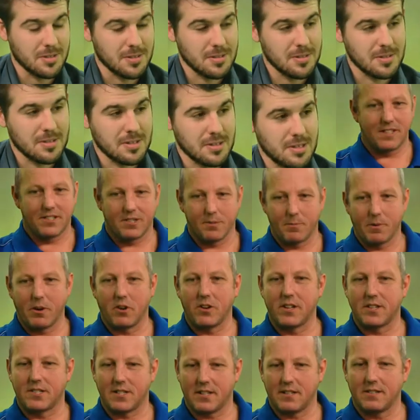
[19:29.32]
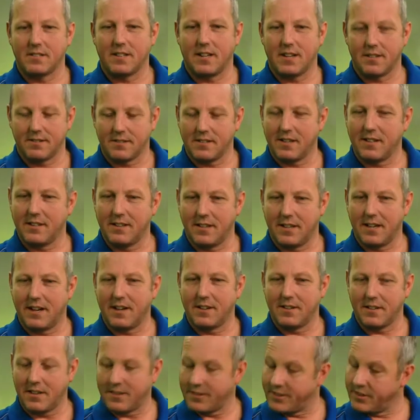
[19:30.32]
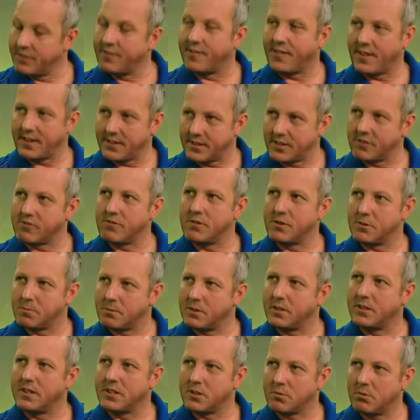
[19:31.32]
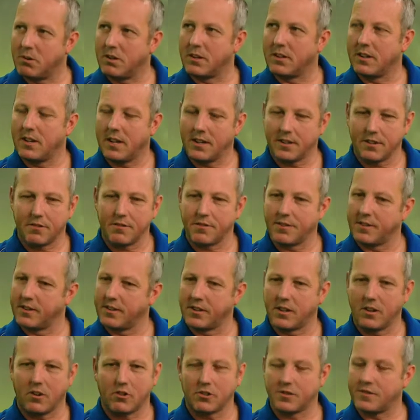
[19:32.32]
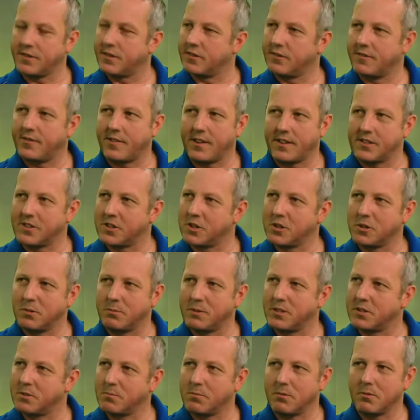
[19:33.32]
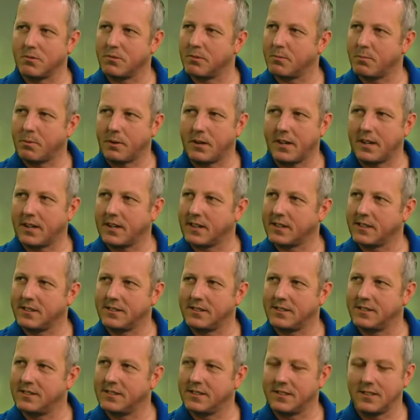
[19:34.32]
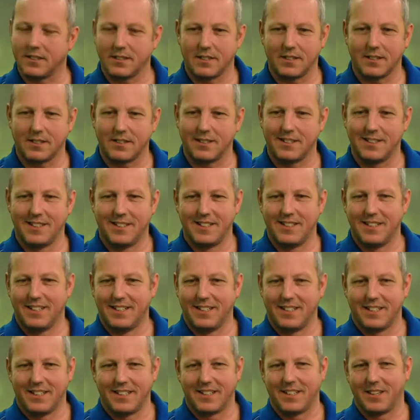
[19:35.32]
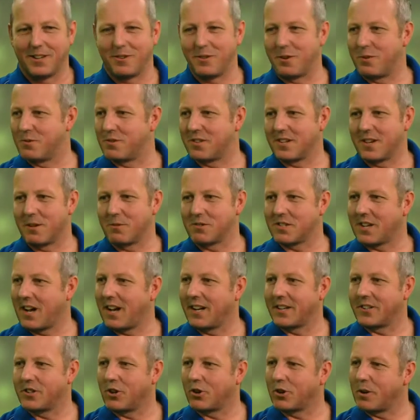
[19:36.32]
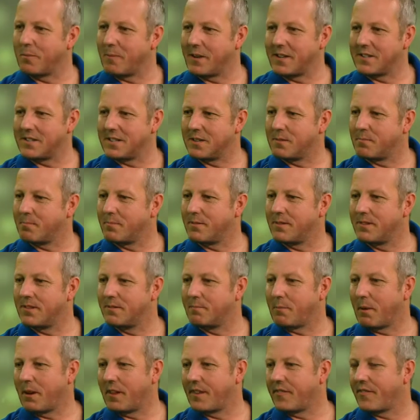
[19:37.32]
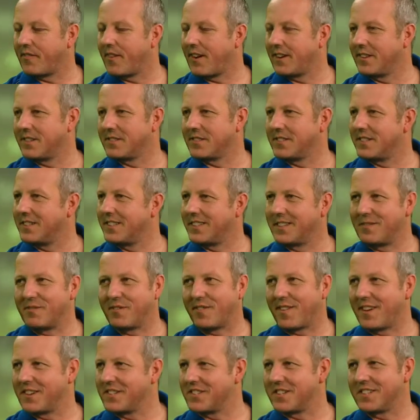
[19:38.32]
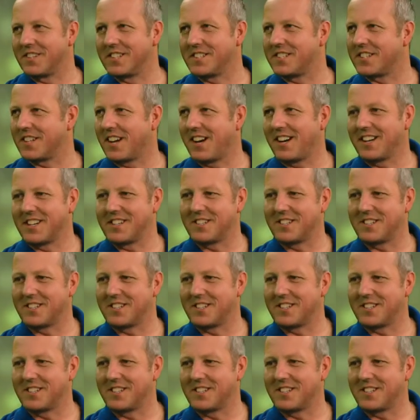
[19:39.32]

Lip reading: Yeah. To be honest, I do fancy Grimsby on this one. I don't think Oxford will fancy coming to Brundle Park, and it was hardly documented by the fans that they didn't fancy the tie.